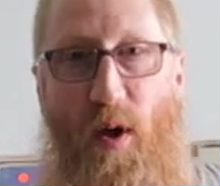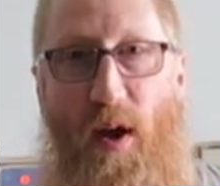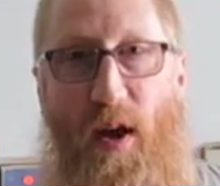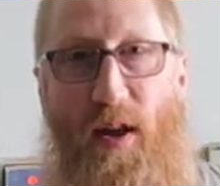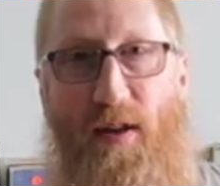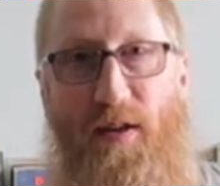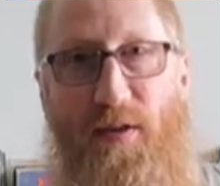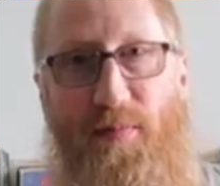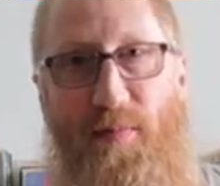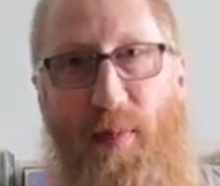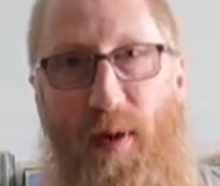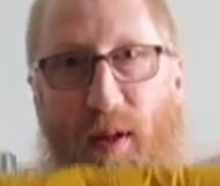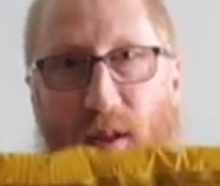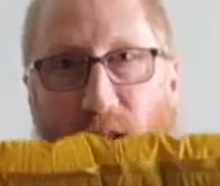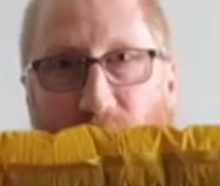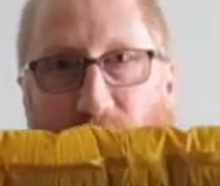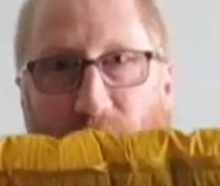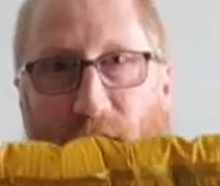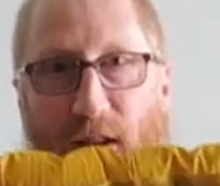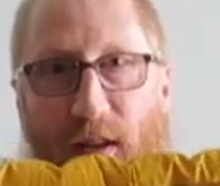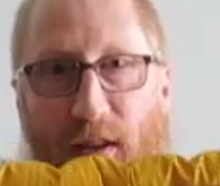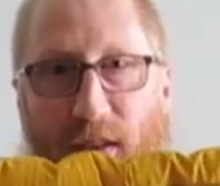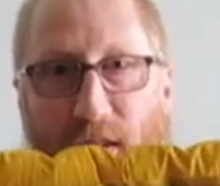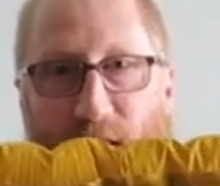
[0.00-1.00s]
away, just by
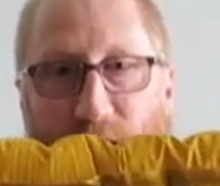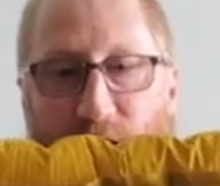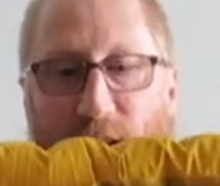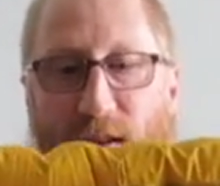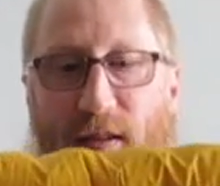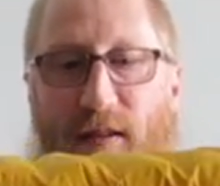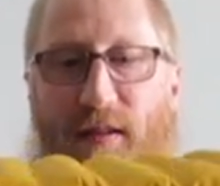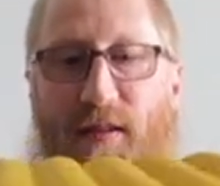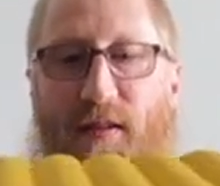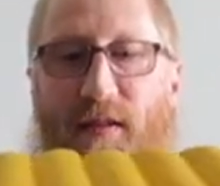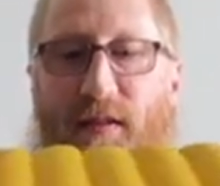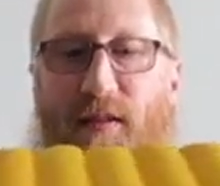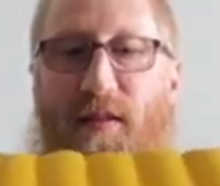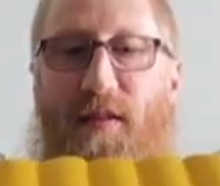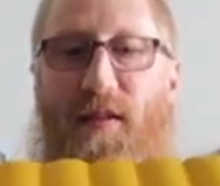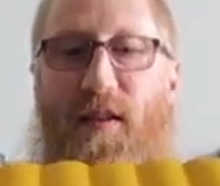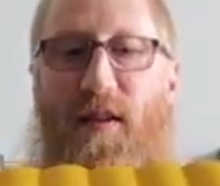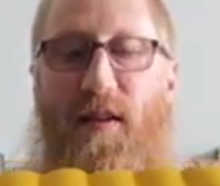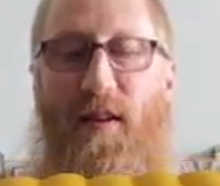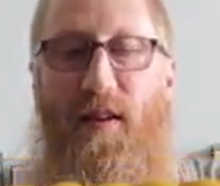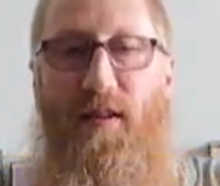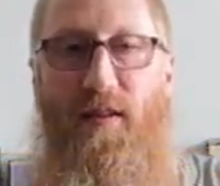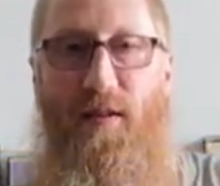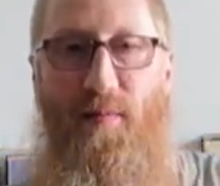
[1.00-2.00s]
looking at this,
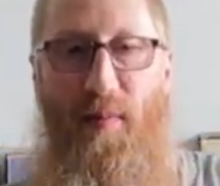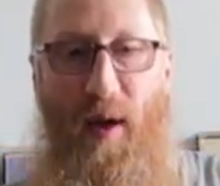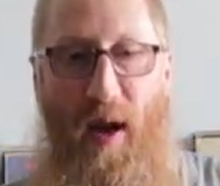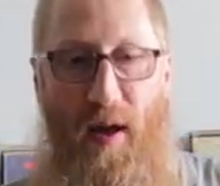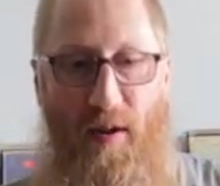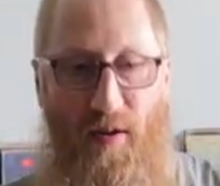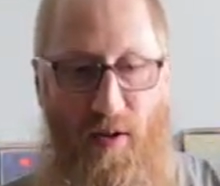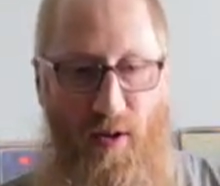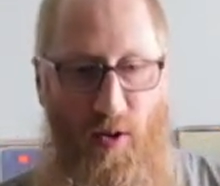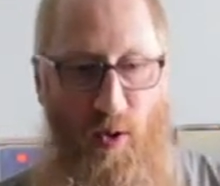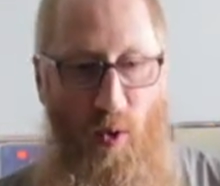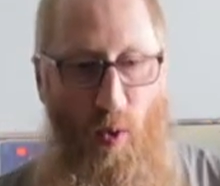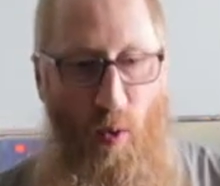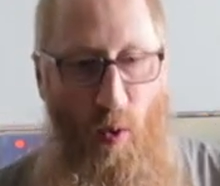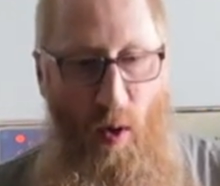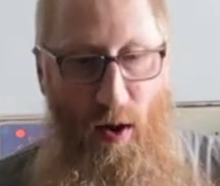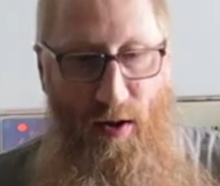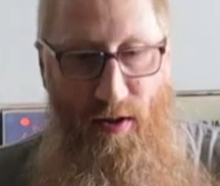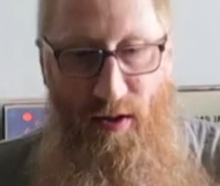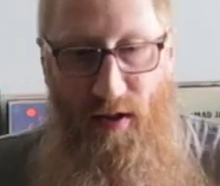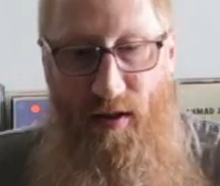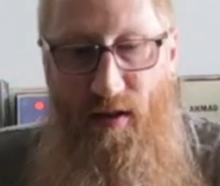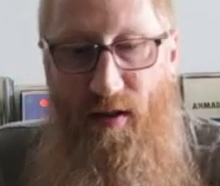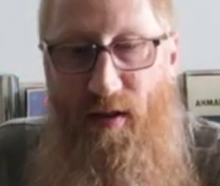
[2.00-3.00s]
it's about
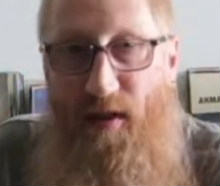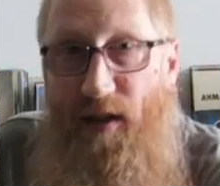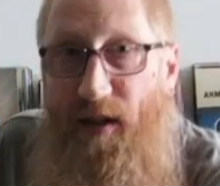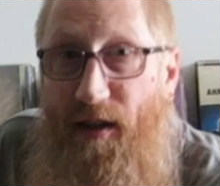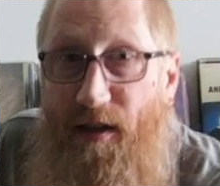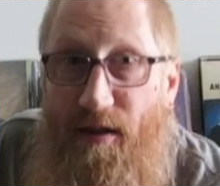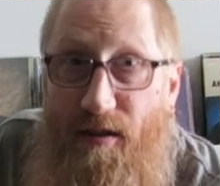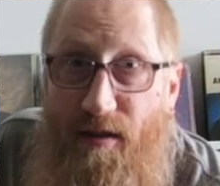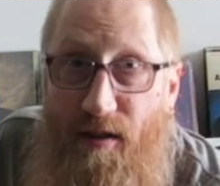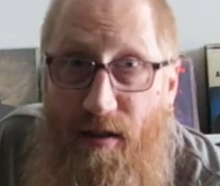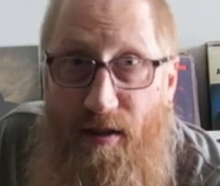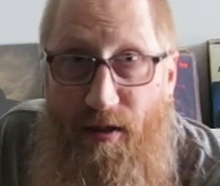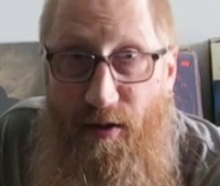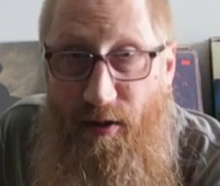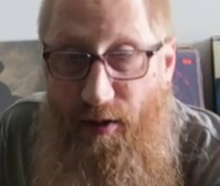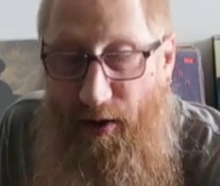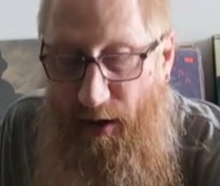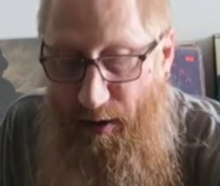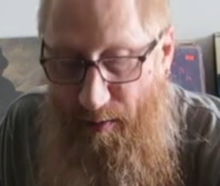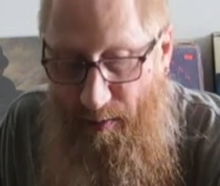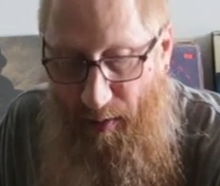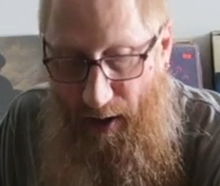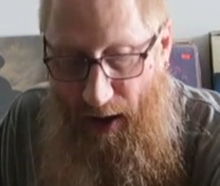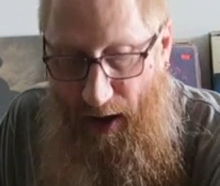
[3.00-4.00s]
twice as thick as this
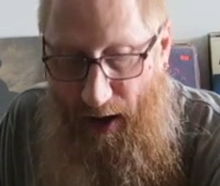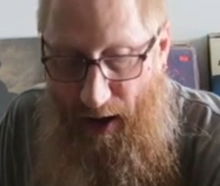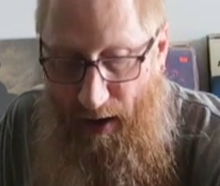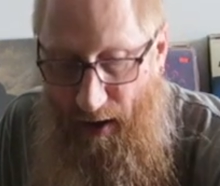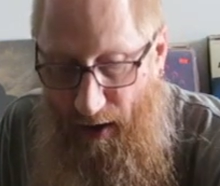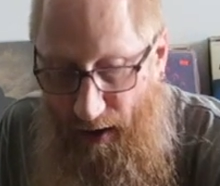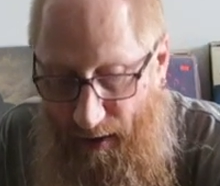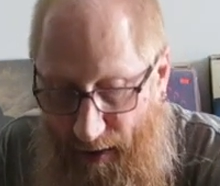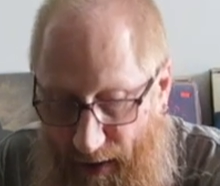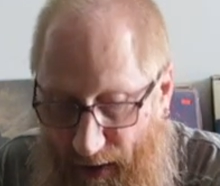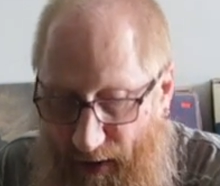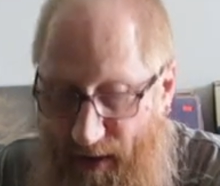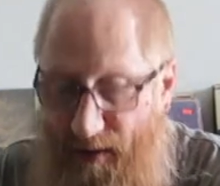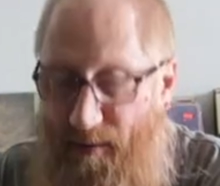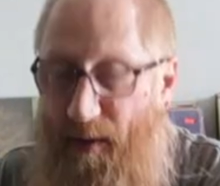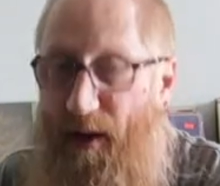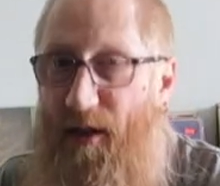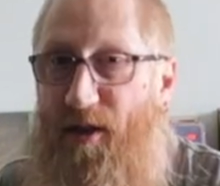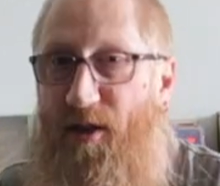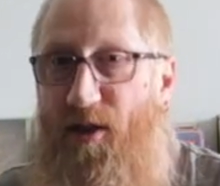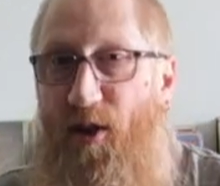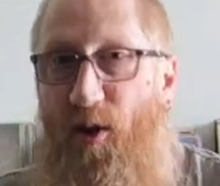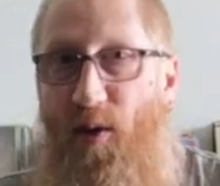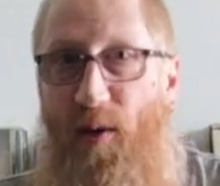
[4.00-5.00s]
green pad. I think it's
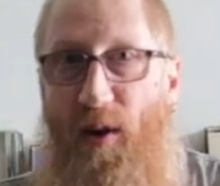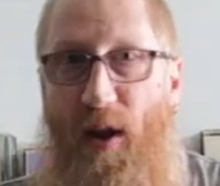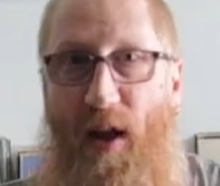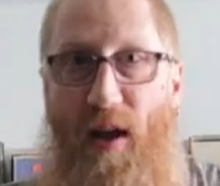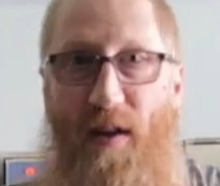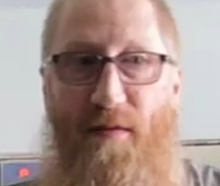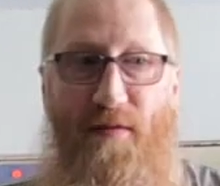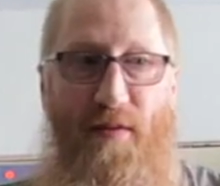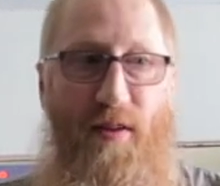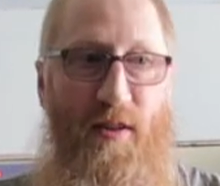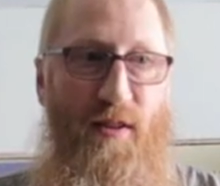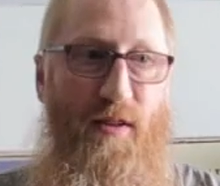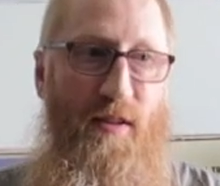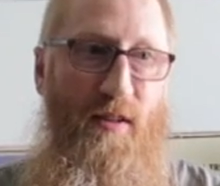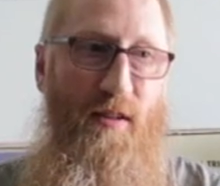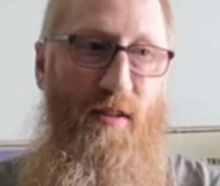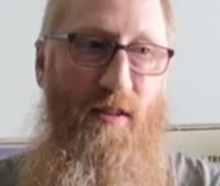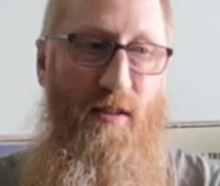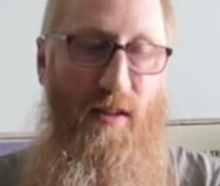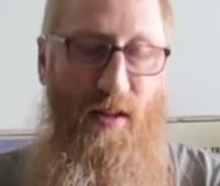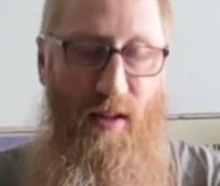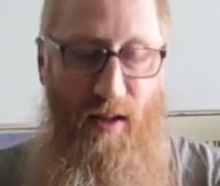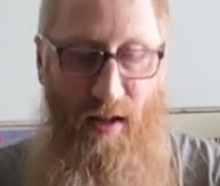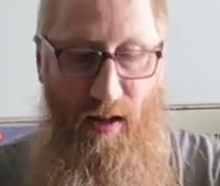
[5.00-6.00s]
about 2.5
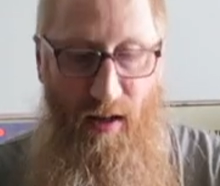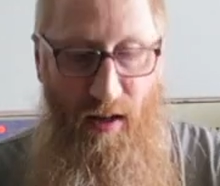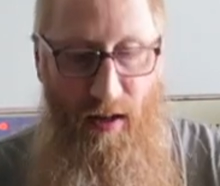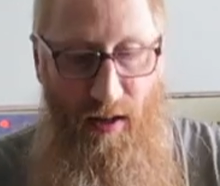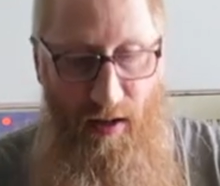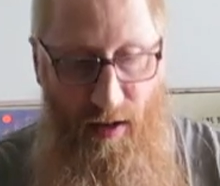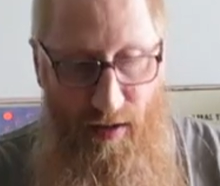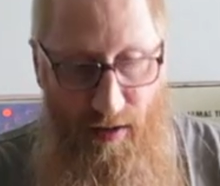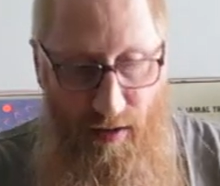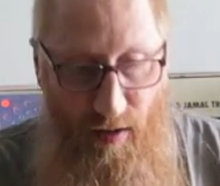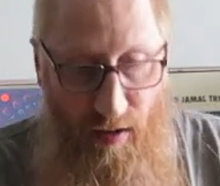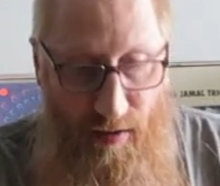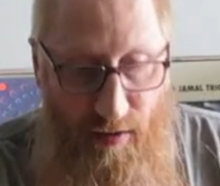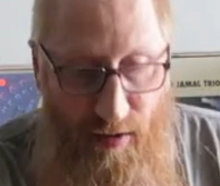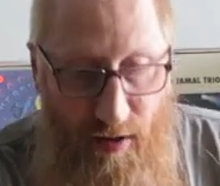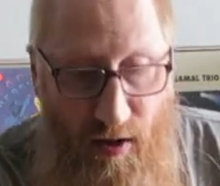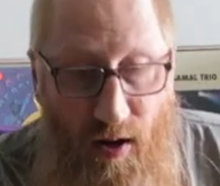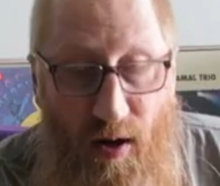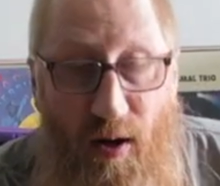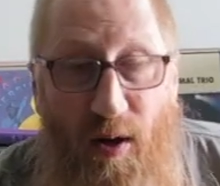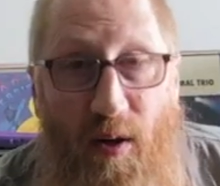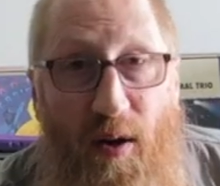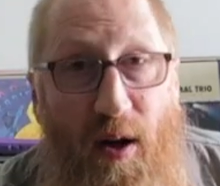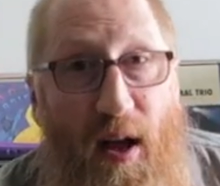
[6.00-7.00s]
inches. It is
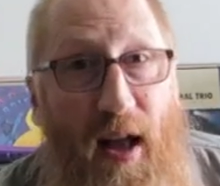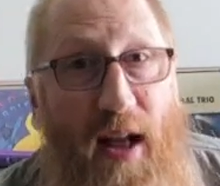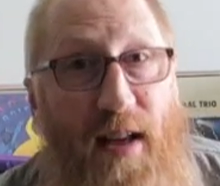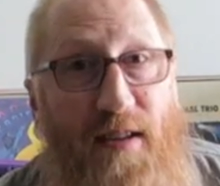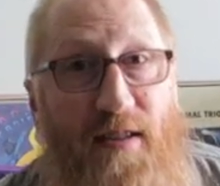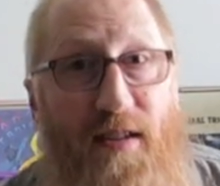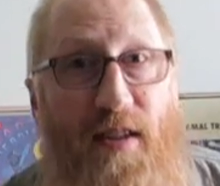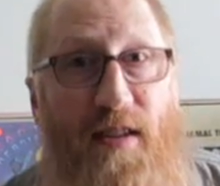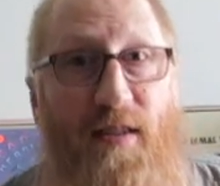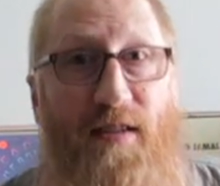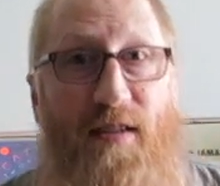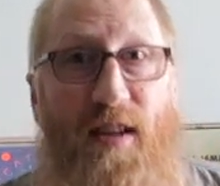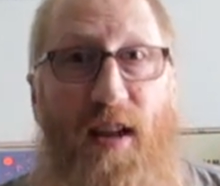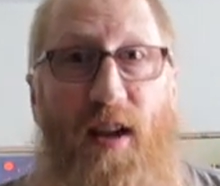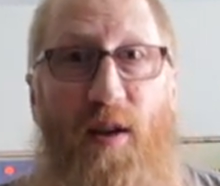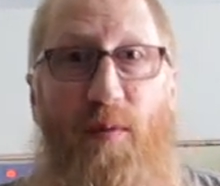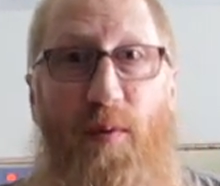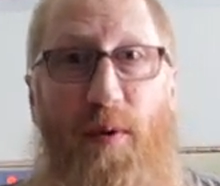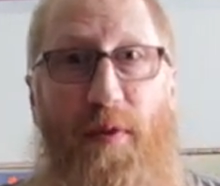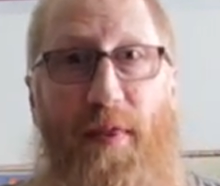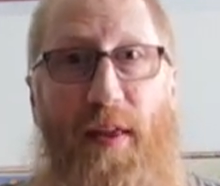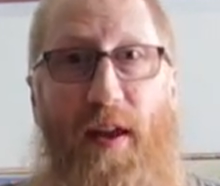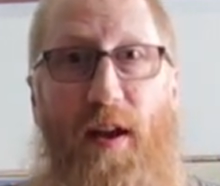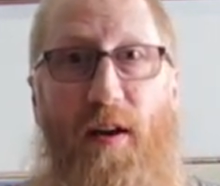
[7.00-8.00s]
also, as they say
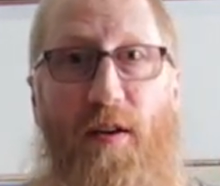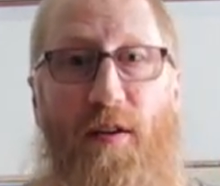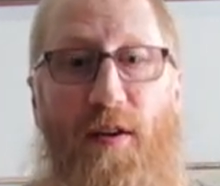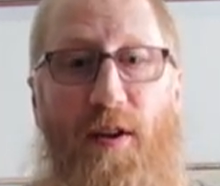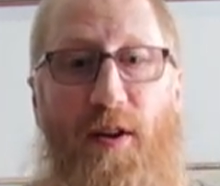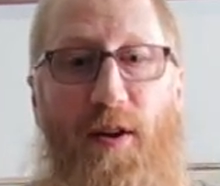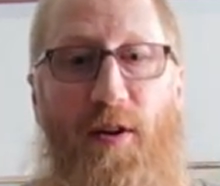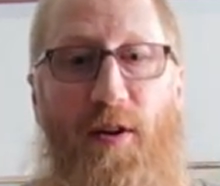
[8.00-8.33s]
when they are